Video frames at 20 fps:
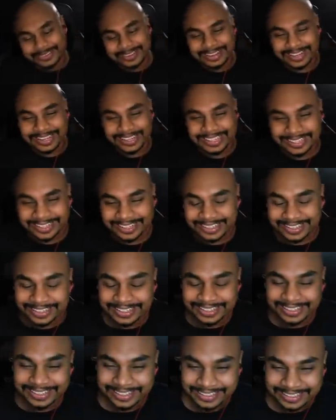tax,
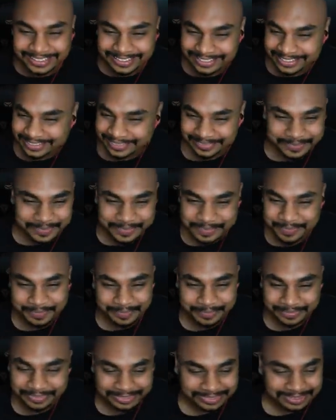which is
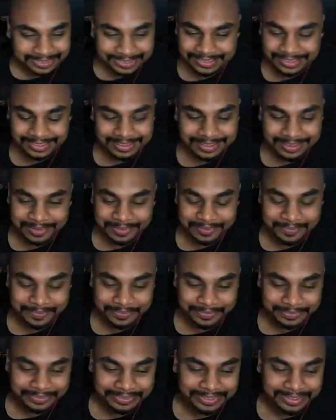around
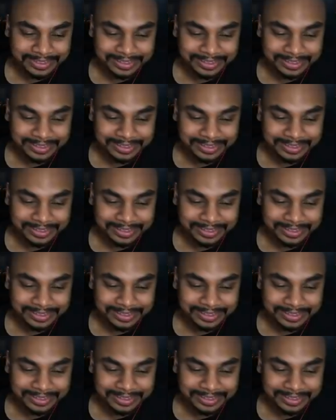380.